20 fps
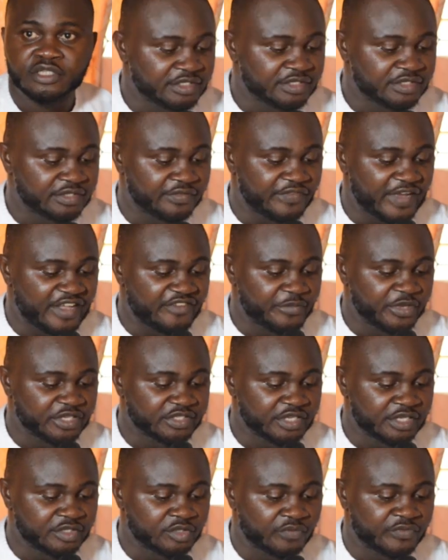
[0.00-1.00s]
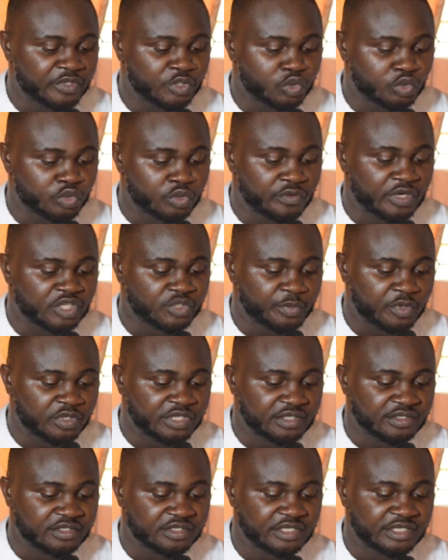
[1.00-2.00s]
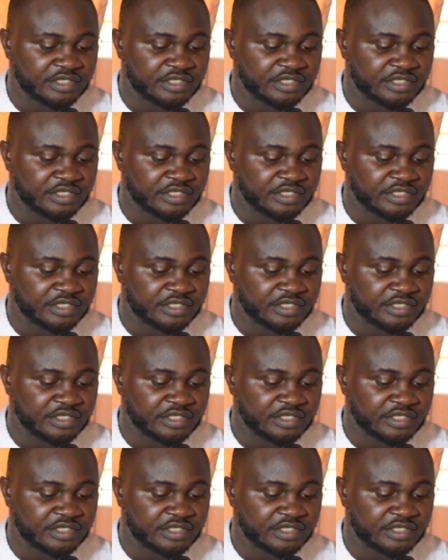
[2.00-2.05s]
65% of the total respondents